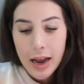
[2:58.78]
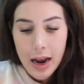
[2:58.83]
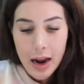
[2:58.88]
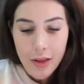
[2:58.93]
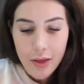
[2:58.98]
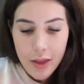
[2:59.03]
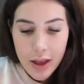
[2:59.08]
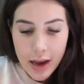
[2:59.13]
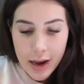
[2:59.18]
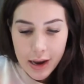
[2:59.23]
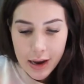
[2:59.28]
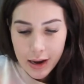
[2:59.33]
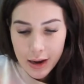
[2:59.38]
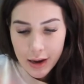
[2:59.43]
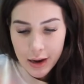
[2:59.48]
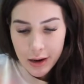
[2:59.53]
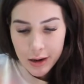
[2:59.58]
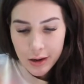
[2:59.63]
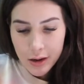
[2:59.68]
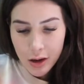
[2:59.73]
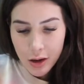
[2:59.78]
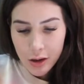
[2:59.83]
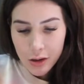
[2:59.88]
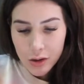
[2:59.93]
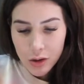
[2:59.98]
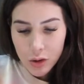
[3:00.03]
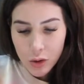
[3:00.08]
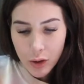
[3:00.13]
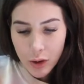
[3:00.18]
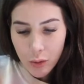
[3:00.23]
And
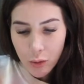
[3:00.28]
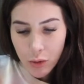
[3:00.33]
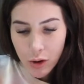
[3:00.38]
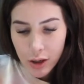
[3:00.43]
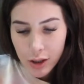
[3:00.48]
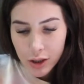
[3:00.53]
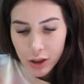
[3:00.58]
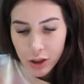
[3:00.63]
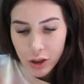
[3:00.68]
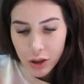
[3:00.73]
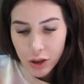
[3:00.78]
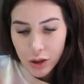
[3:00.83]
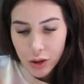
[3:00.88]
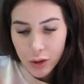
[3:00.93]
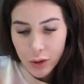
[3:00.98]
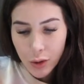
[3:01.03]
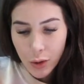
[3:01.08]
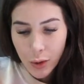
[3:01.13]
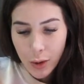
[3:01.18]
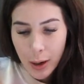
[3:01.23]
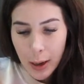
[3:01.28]
then, so I want to,